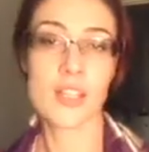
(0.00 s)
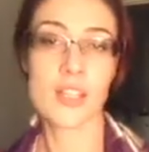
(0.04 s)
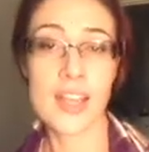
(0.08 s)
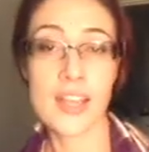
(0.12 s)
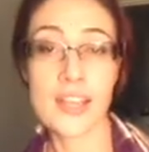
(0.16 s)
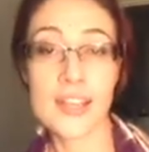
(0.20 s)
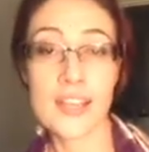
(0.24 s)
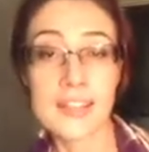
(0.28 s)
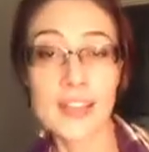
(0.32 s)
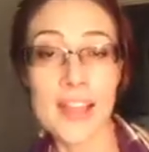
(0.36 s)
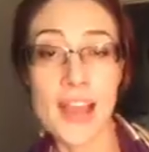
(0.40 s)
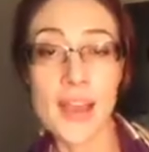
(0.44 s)

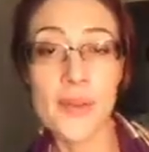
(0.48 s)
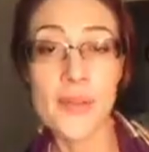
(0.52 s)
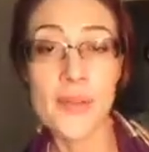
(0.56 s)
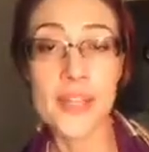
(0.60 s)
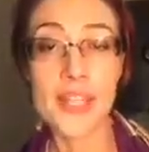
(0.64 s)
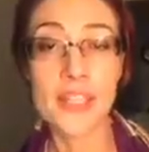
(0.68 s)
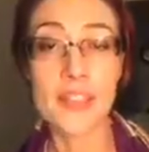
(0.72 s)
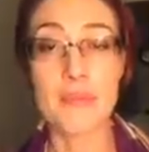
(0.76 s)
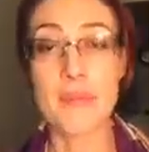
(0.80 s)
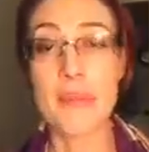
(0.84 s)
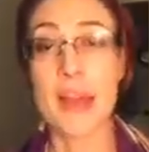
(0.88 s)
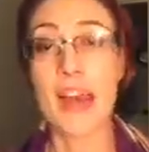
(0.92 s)
And
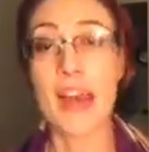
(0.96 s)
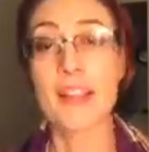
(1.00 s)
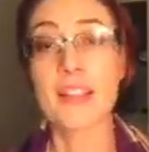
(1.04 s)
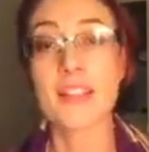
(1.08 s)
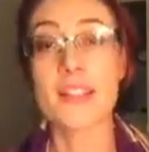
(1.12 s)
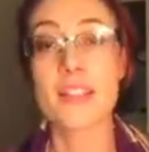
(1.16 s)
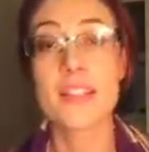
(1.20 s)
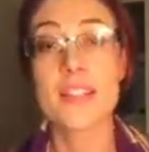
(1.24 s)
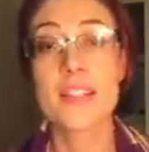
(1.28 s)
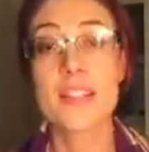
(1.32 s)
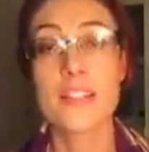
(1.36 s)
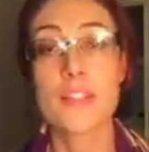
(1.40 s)
allowing the
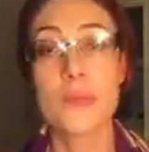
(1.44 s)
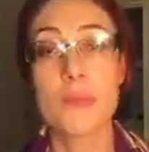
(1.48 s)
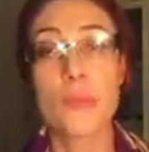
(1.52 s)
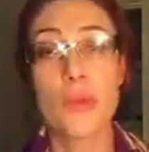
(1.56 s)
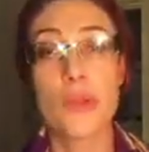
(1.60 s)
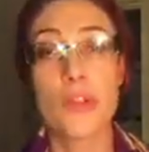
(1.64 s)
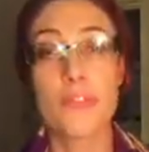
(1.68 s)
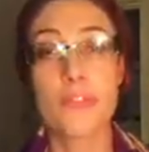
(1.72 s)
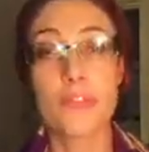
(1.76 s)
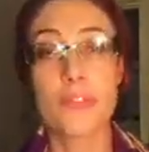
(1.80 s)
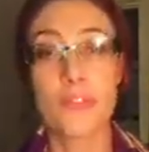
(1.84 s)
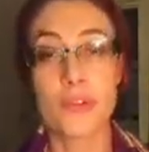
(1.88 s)
balance to
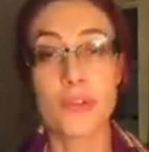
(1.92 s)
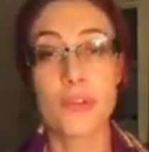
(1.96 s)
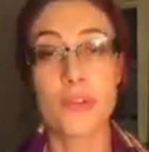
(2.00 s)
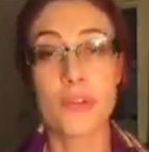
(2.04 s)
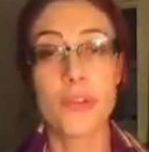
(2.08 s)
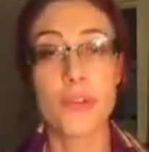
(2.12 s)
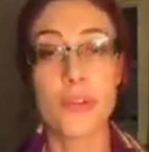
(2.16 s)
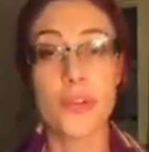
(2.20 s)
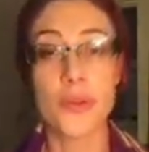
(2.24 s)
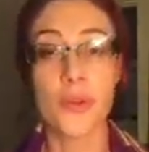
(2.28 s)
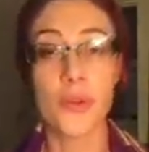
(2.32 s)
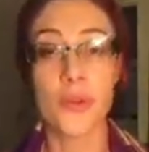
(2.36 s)
move
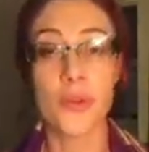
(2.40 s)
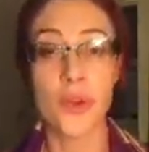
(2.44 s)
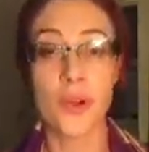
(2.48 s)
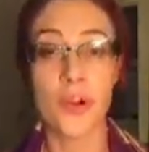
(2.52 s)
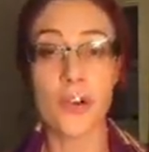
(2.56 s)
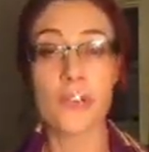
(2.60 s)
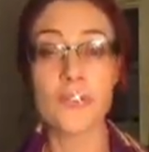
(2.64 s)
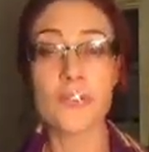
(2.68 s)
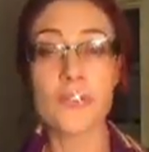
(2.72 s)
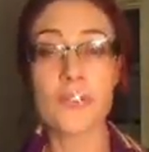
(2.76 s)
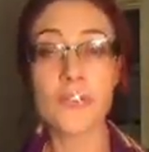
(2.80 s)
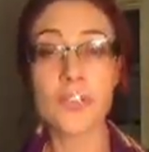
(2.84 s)
through you
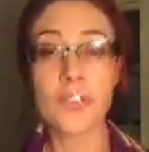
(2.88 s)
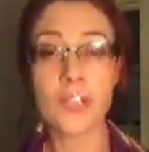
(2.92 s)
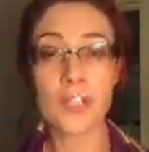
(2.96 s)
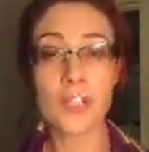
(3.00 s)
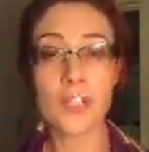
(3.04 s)
of